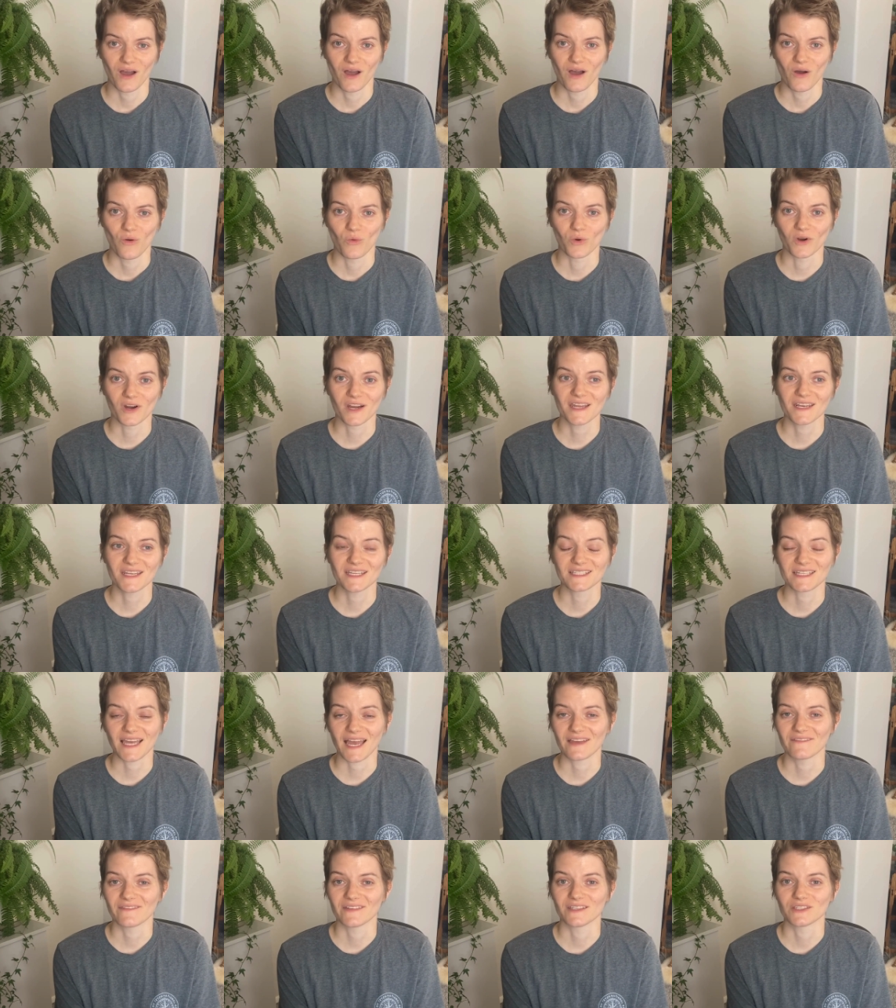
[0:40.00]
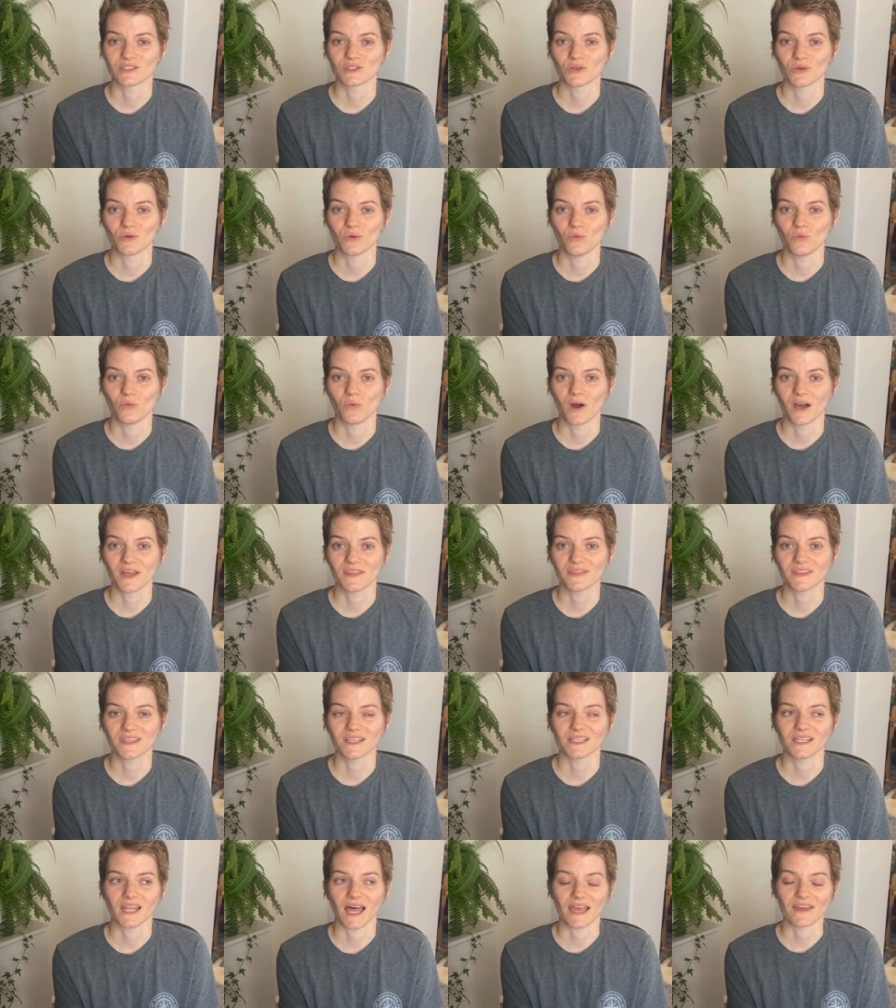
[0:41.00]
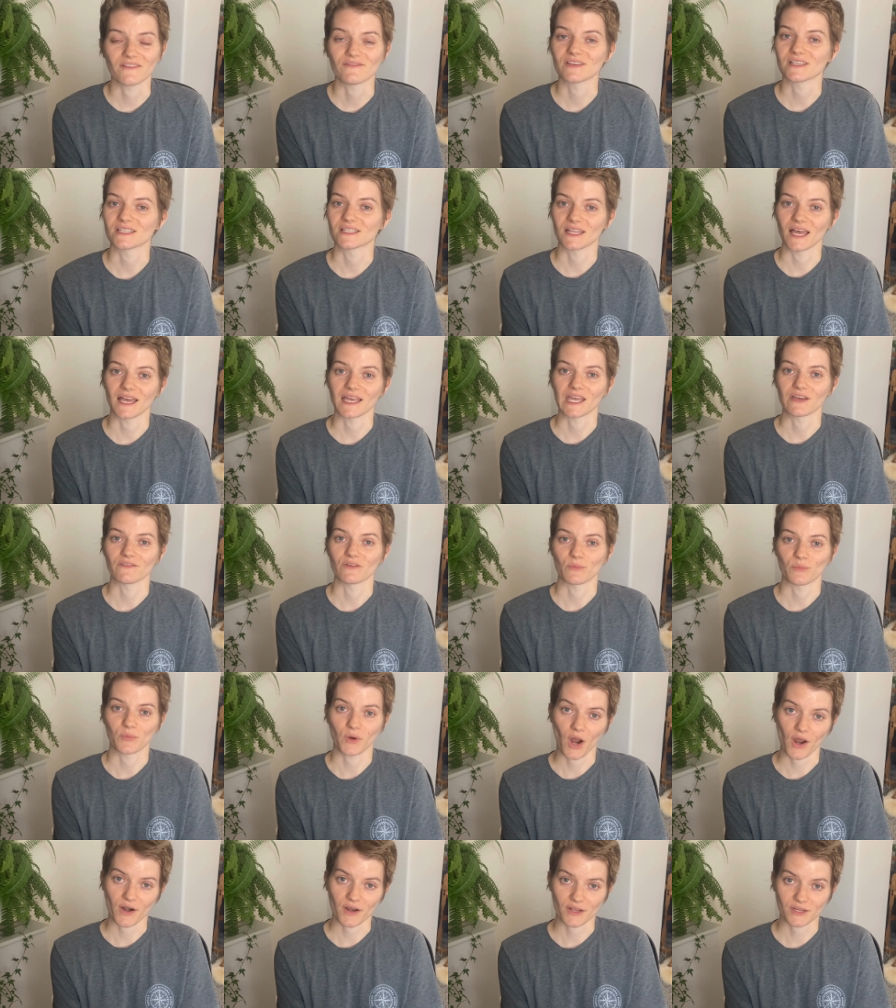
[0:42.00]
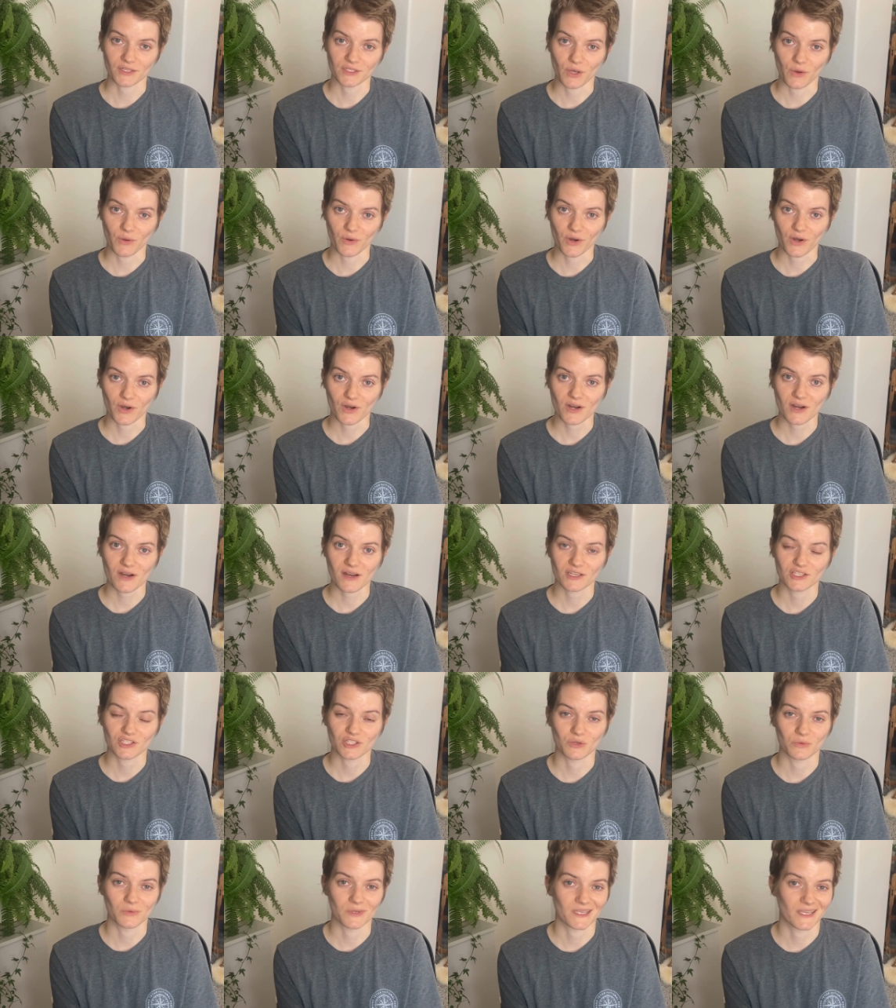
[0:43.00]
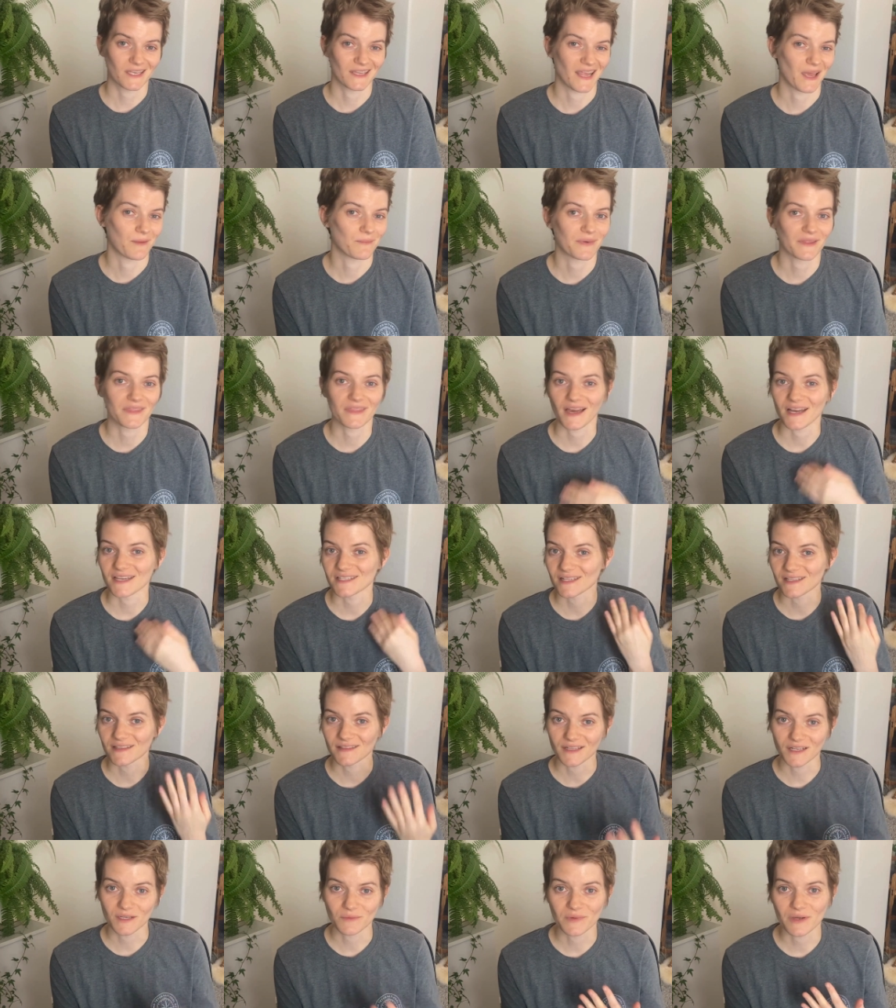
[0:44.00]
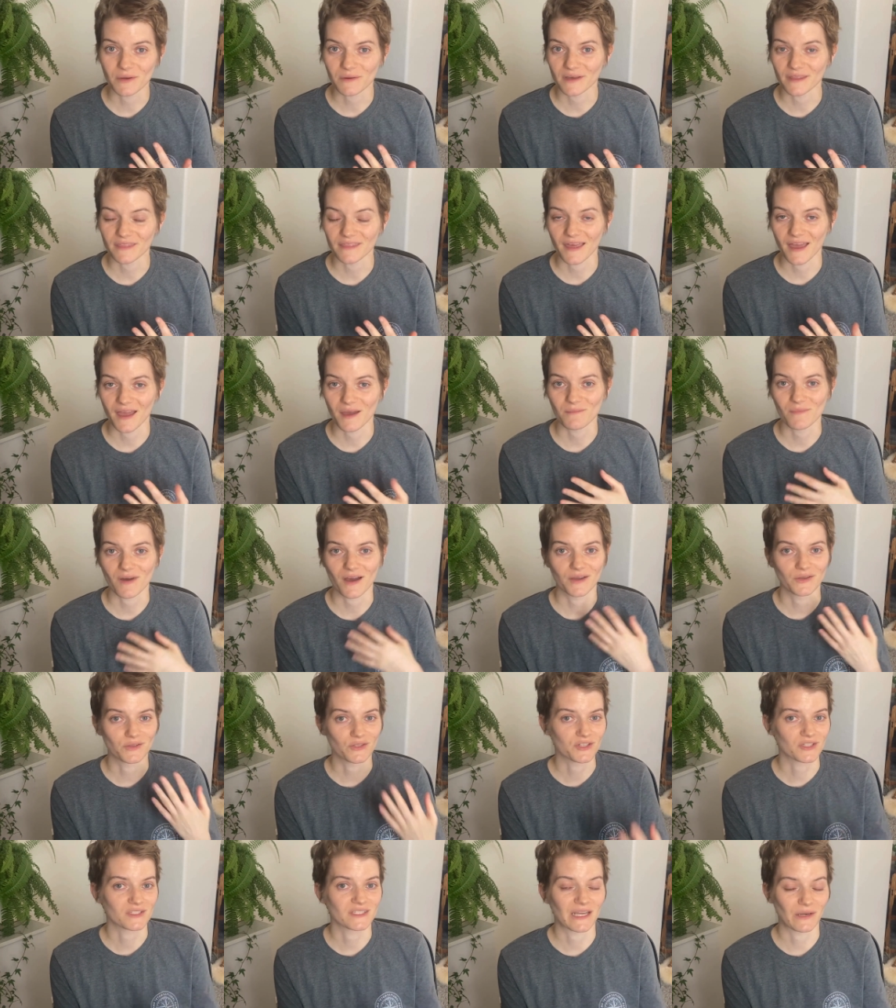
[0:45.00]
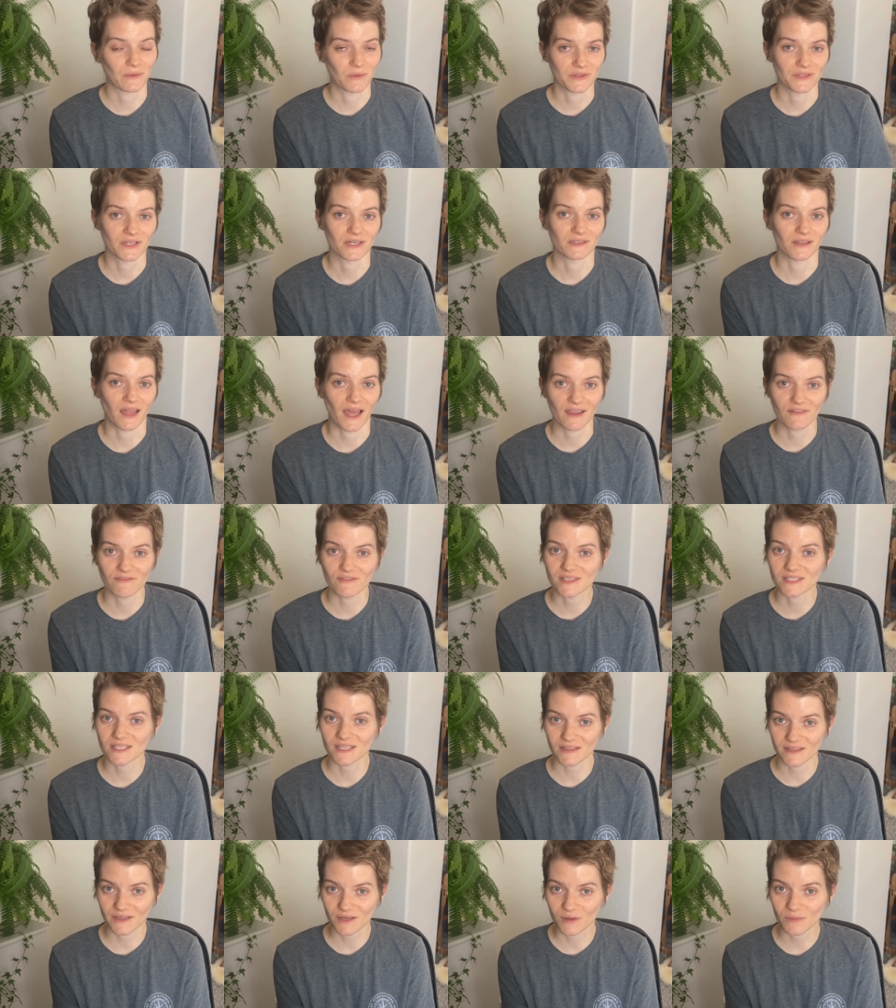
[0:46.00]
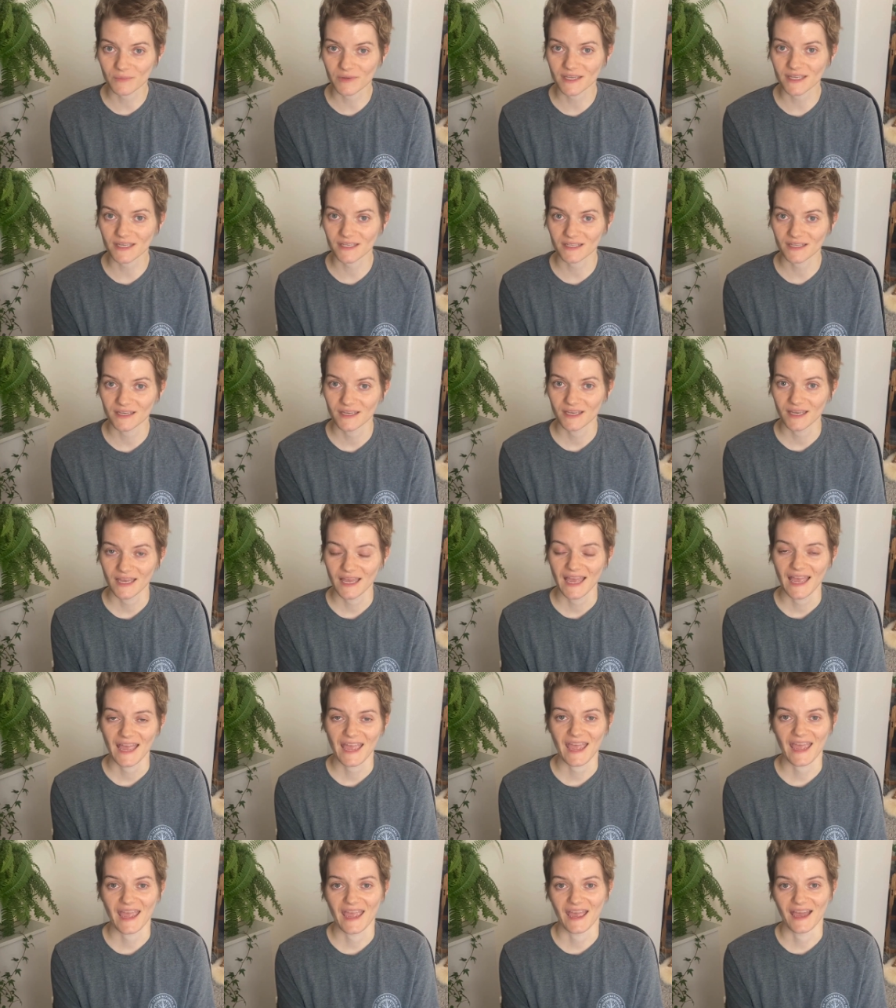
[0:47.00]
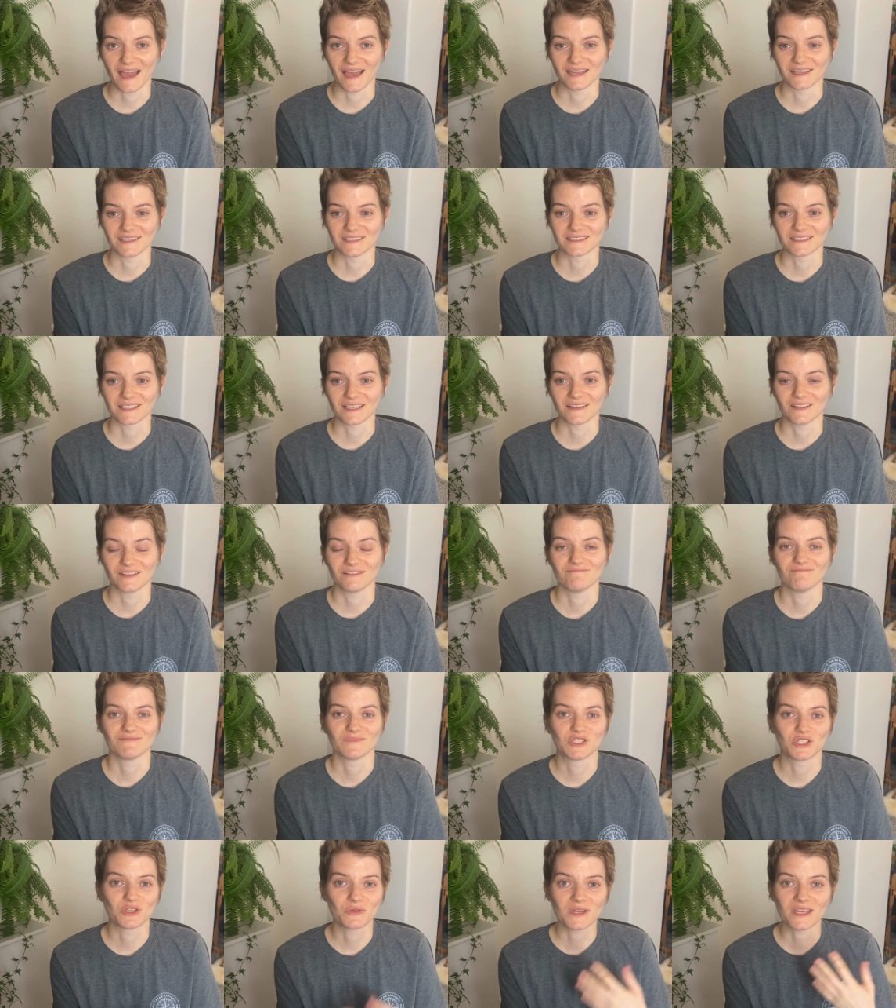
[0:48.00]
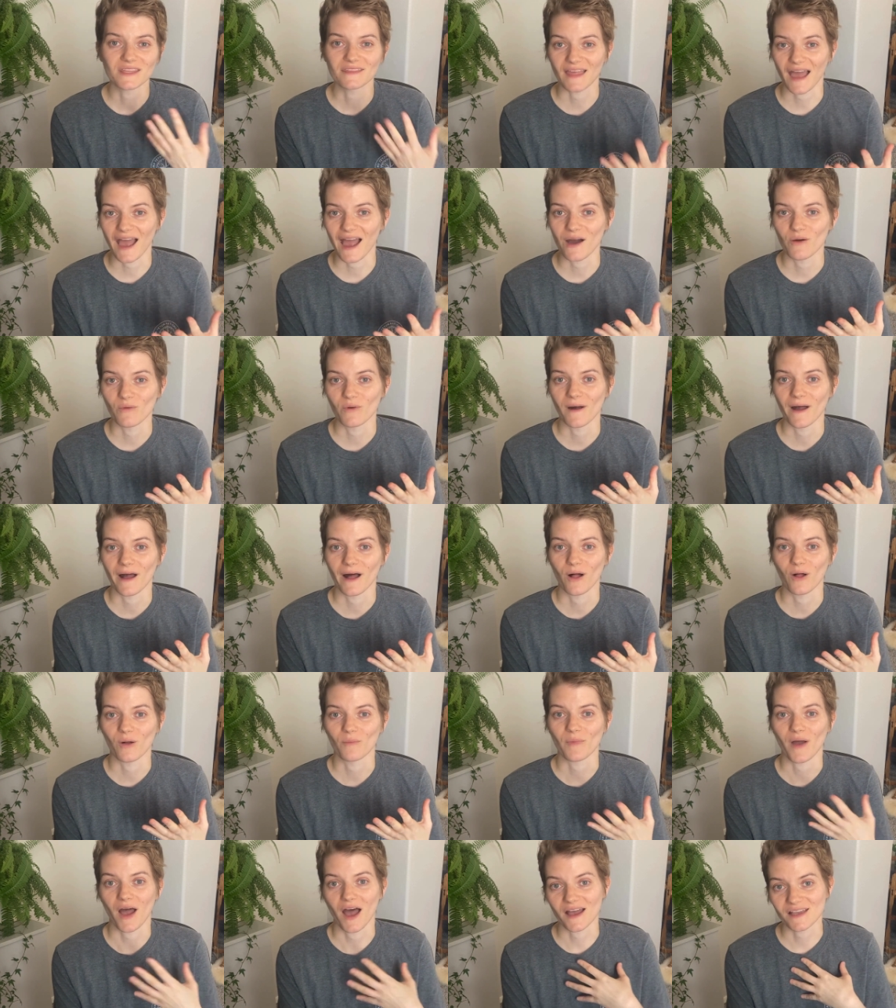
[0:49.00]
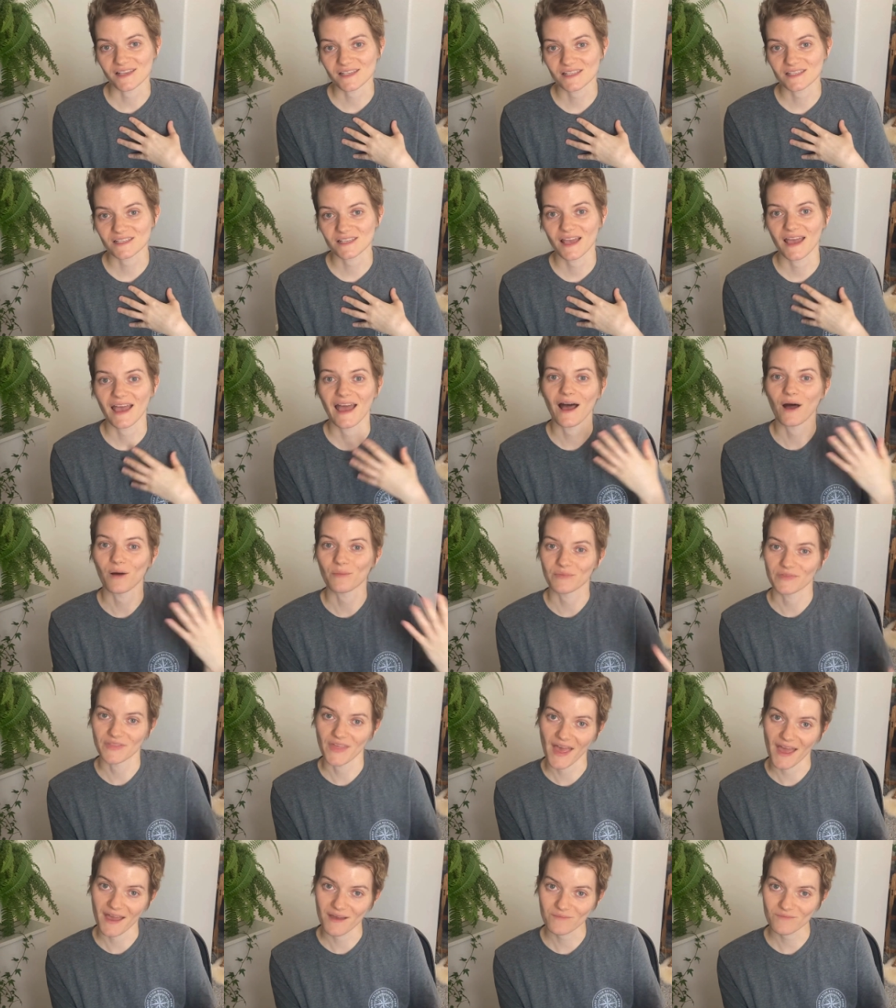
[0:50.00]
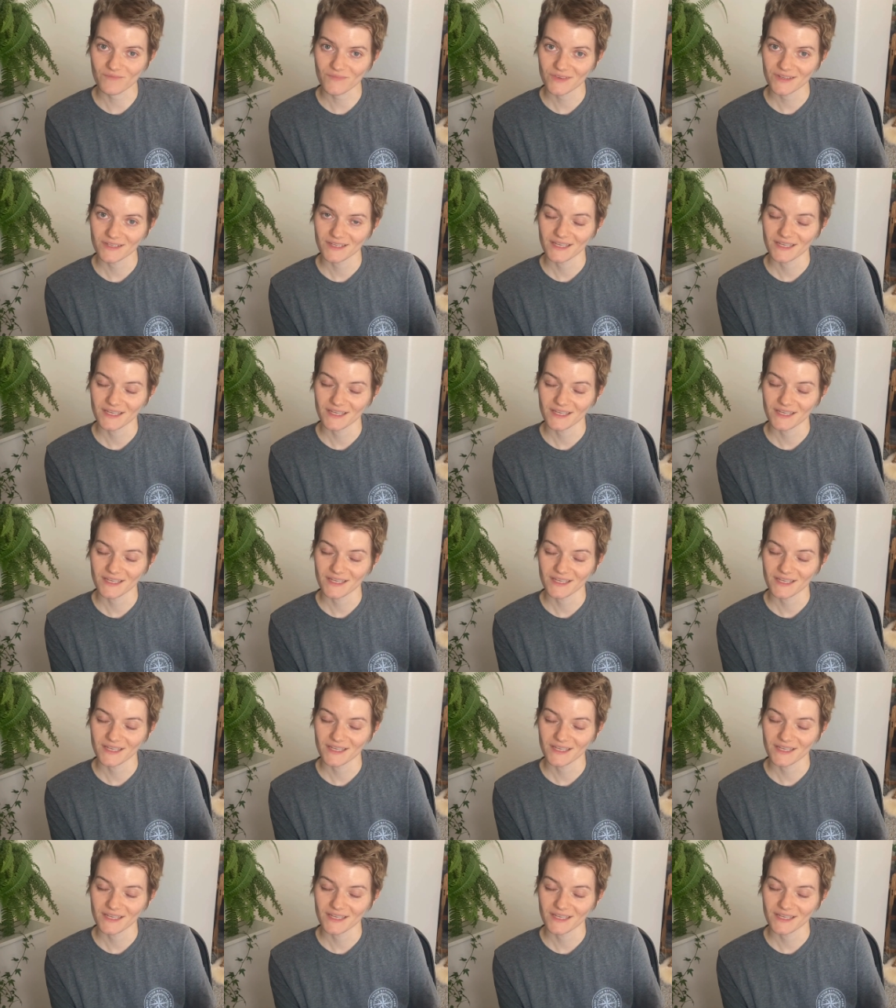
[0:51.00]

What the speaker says: We're going to dive into what the life is like of a product owner so we can empathize a little bit with them, understand what their life is a little bit, and doing that will help us help them,